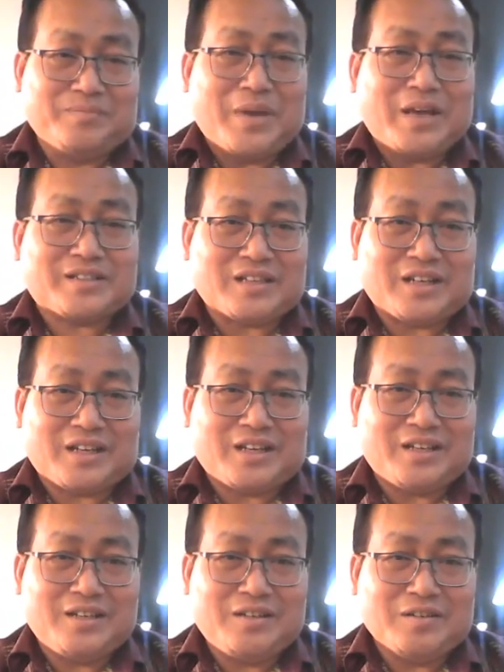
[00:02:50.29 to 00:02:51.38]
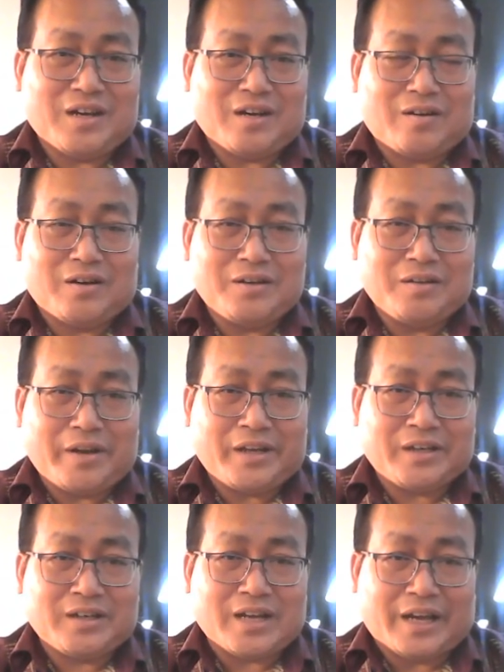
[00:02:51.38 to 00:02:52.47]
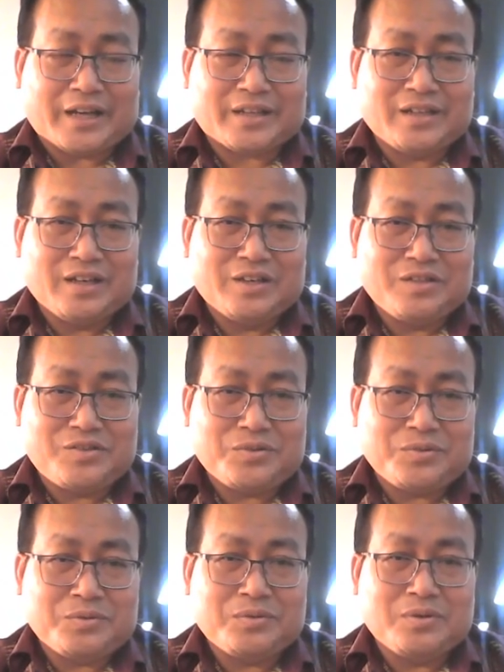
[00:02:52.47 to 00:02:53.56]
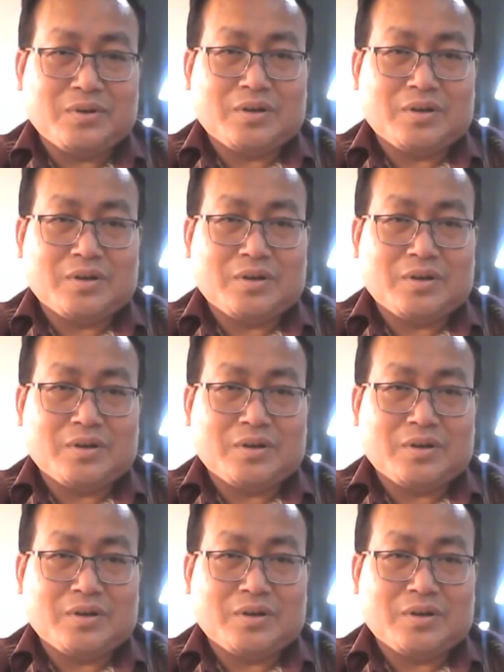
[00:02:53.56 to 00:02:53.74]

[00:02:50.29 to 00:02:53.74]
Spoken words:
Basically, you are ordering like two